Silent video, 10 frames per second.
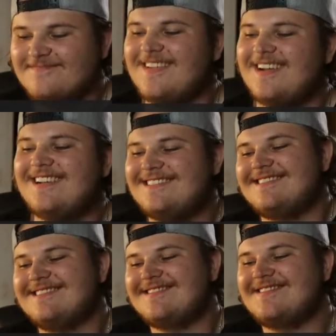
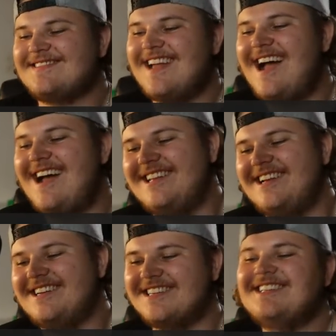I
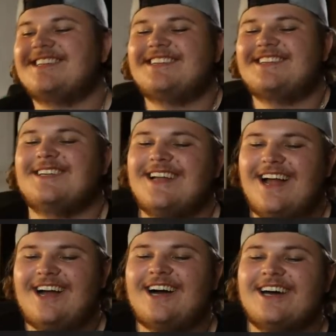think
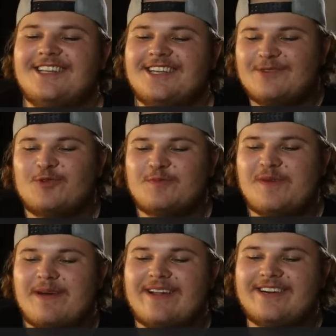it would be
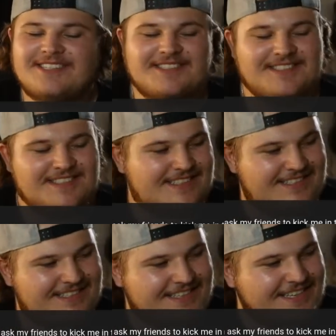better
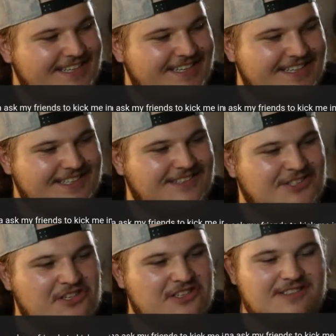
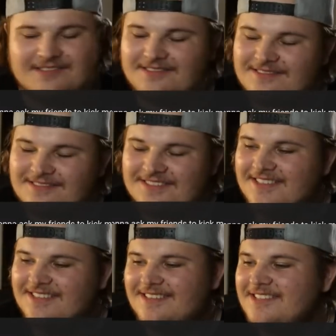just
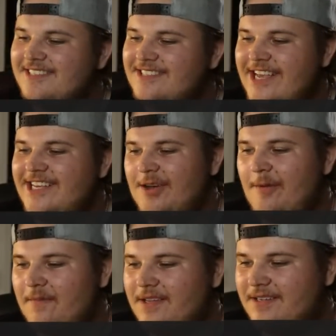say
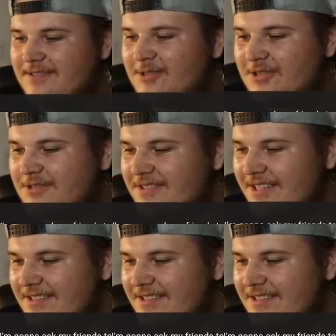something to you that